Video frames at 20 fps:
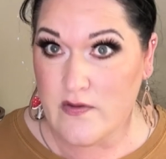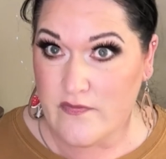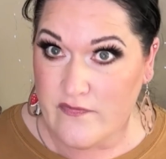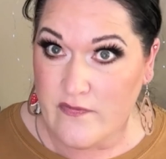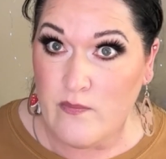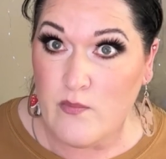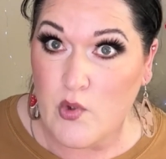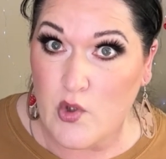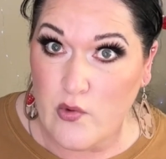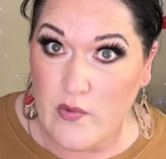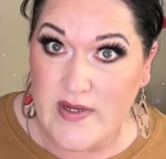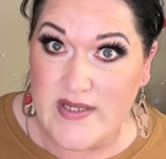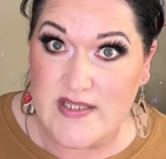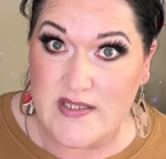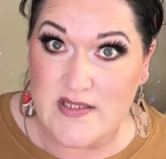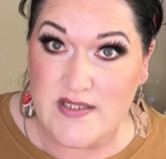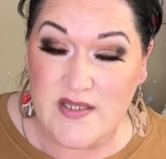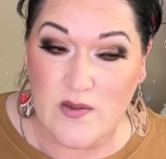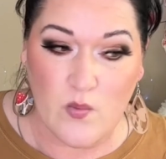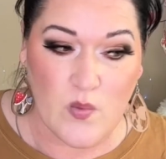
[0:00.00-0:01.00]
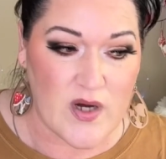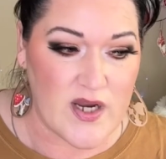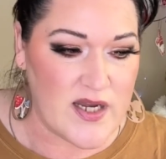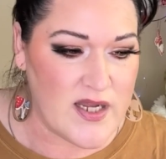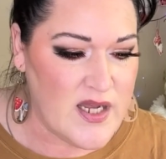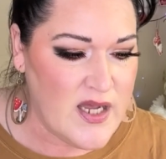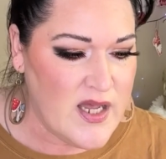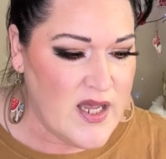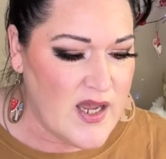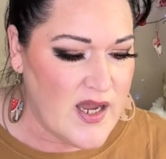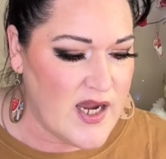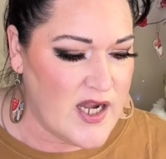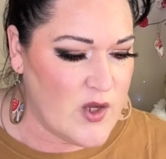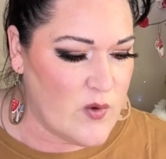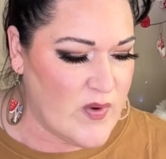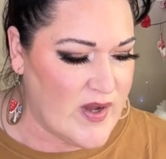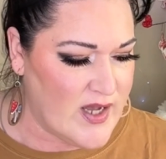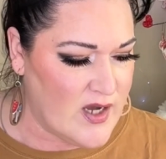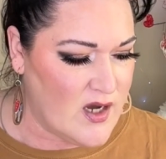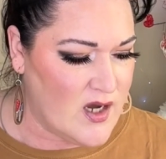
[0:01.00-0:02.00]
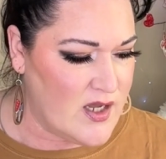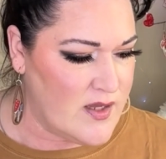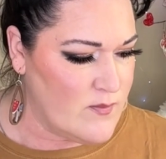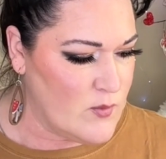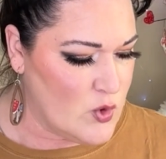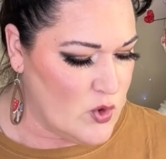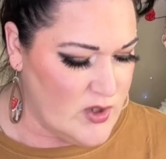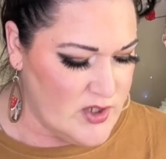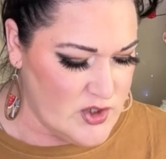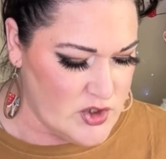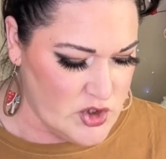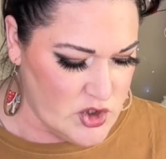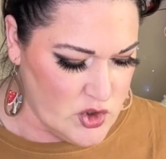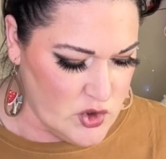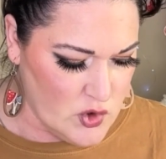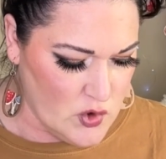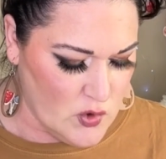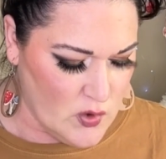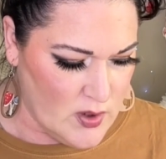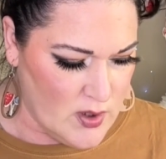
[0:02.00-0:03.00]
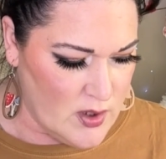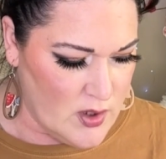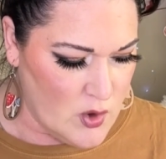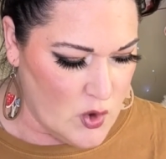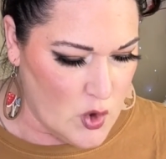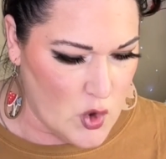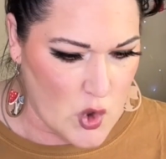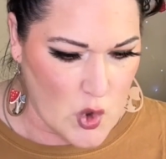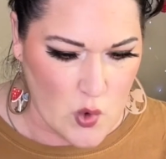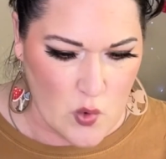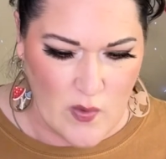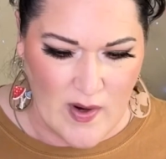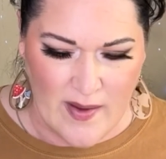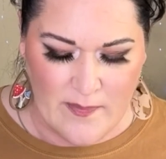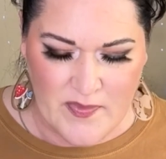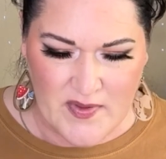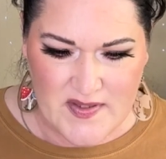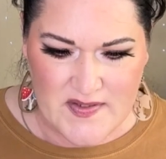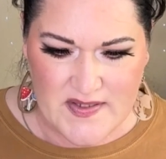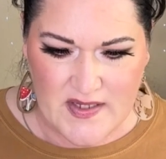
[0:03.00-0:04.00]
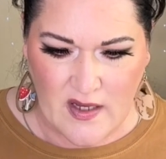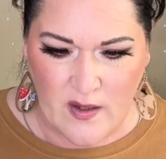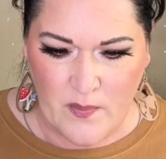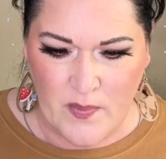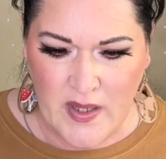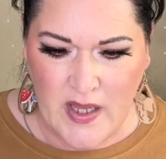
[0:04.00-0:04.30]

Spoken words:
More reasons than one. Anyway, I am going to wrap this up.